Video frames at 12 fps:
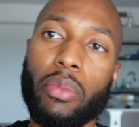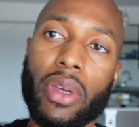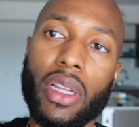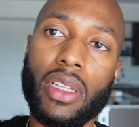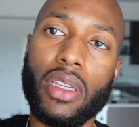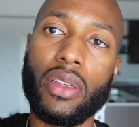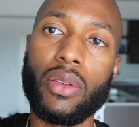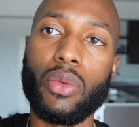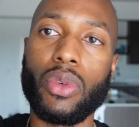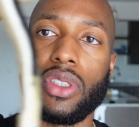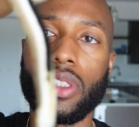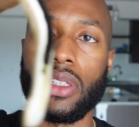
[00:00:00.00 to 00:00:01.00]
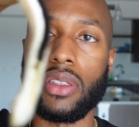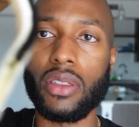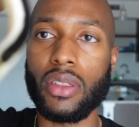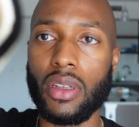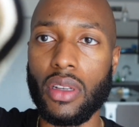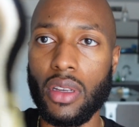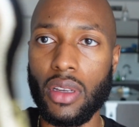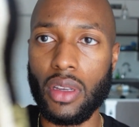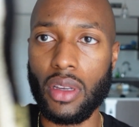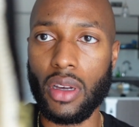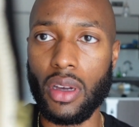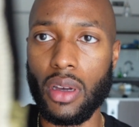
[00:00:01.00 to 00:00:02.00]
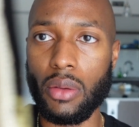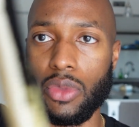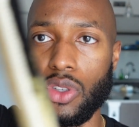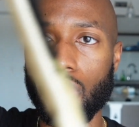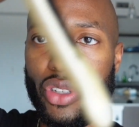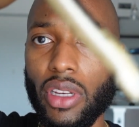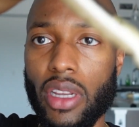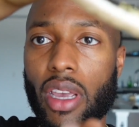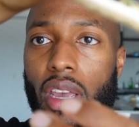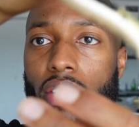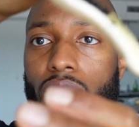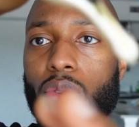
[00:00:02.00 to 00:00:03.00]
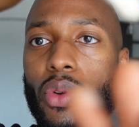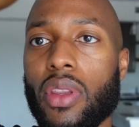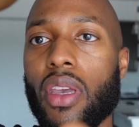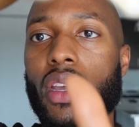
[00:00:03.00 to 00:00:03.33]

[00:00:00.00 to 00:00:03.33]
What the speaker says: belly, which is usually the case for the